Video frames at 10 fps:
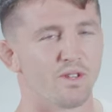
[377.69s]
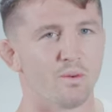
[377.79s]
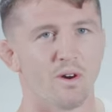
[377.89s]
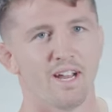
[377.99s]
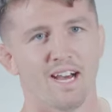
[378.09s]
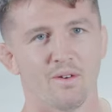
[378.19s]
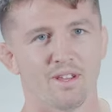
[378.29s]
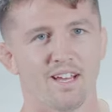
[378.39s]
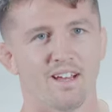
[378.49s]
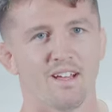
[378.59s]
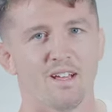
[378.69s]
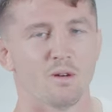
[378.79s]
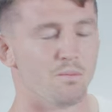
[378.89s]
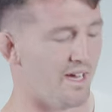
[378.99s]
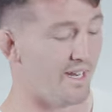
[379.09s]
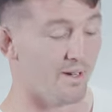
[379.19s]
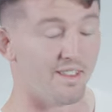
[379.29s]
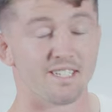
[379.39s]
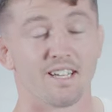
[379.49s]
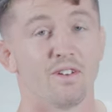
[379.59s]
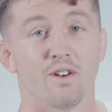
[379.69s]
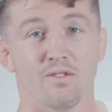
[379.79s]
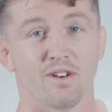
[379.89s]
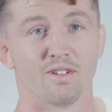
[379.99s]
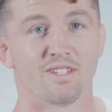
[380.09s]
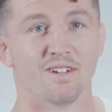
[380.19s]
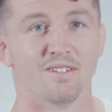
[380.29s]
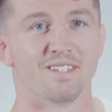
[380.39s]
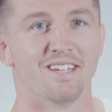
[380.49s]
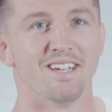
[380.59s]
they weren't out yet, but anyway, they said no photos.